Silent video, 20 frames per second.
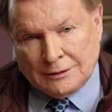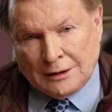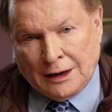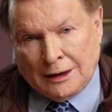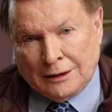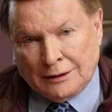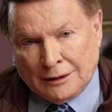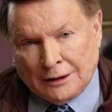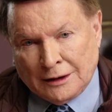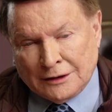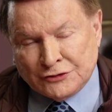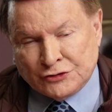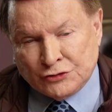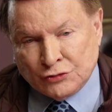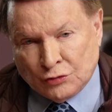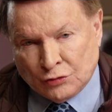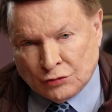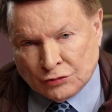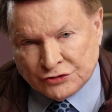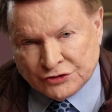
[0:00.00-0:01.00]
And as
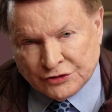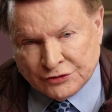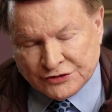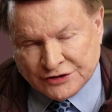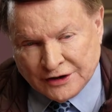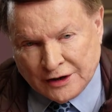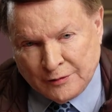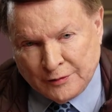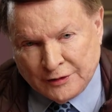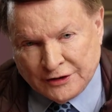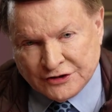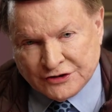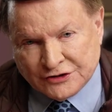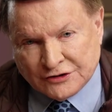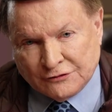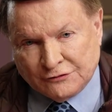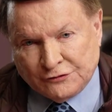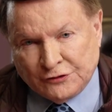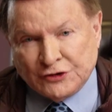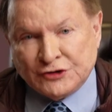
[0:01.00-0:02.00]
you also say,
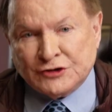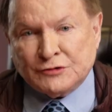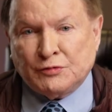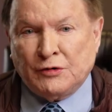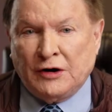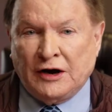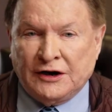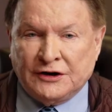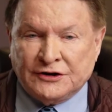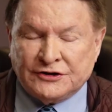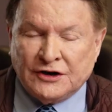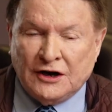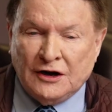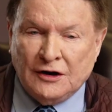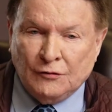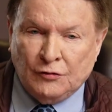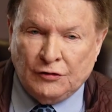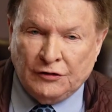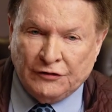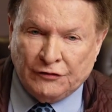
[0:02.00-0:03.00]
Minister, first prize
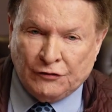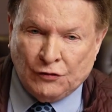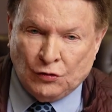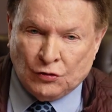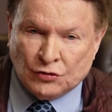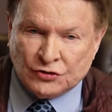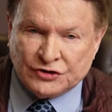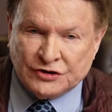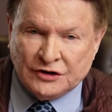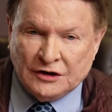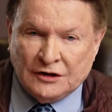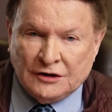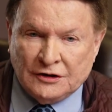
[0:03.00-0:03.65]
would, of course,